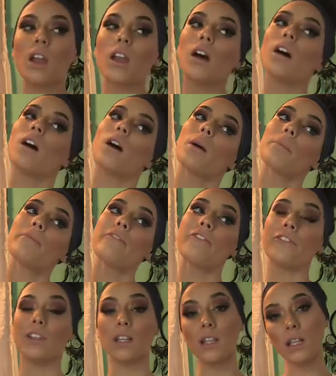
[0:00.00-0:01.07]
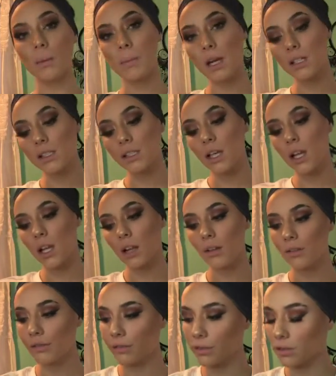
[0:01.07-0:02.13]
Oh, I'm feeling
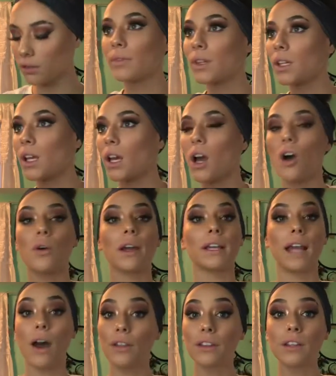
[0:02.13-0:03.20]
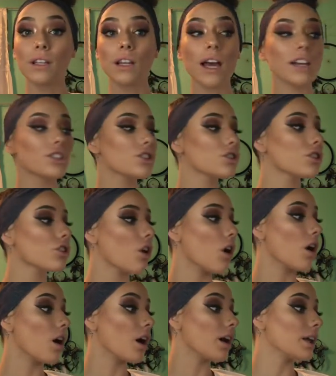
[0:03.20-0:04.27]
myself. Okay, now that the lashes are
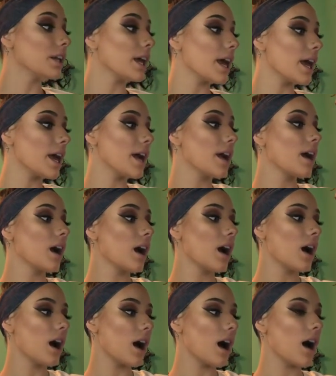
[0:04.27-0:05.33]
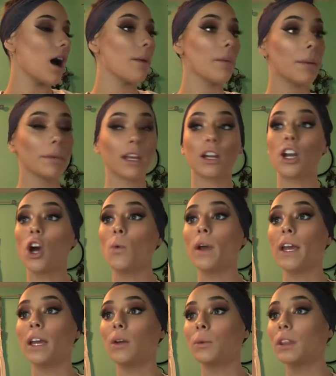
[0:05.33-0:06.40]
on, I'm gonna go
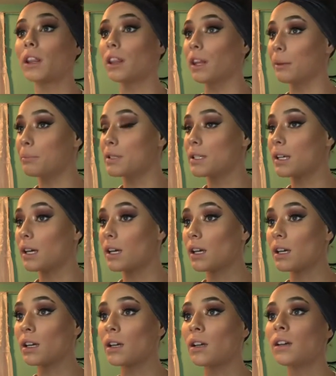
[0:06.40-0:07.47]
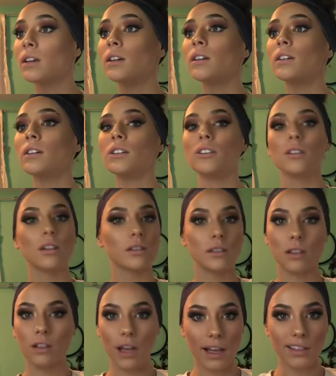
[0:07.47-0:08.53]
in with lipstick. This is
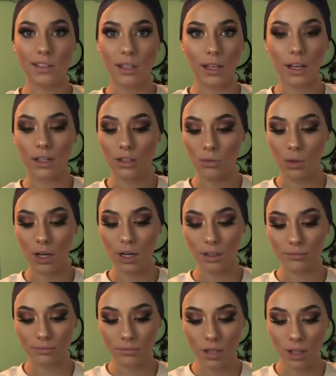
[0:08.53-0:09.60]
the last thing, I swear.